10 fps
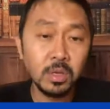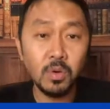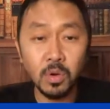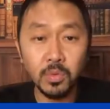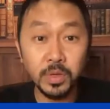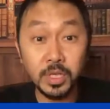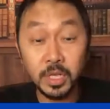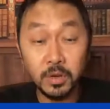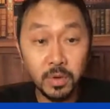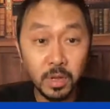or
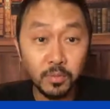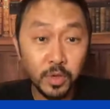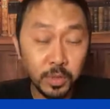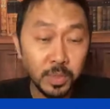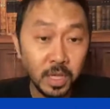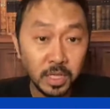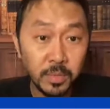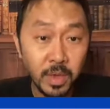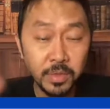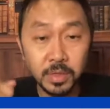Regeneron with
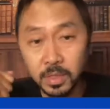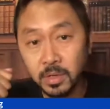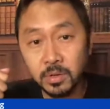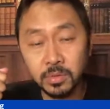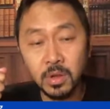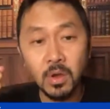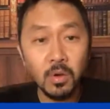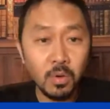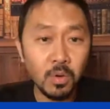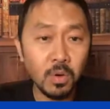dexamethasone,
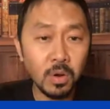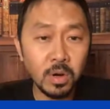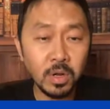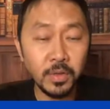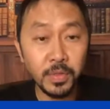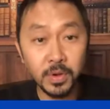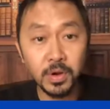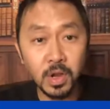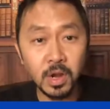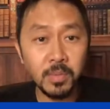or a
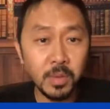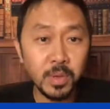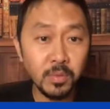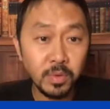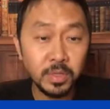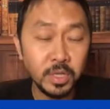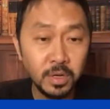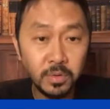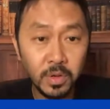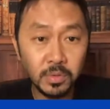third arm might be
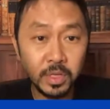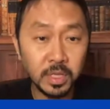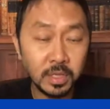Regeneron,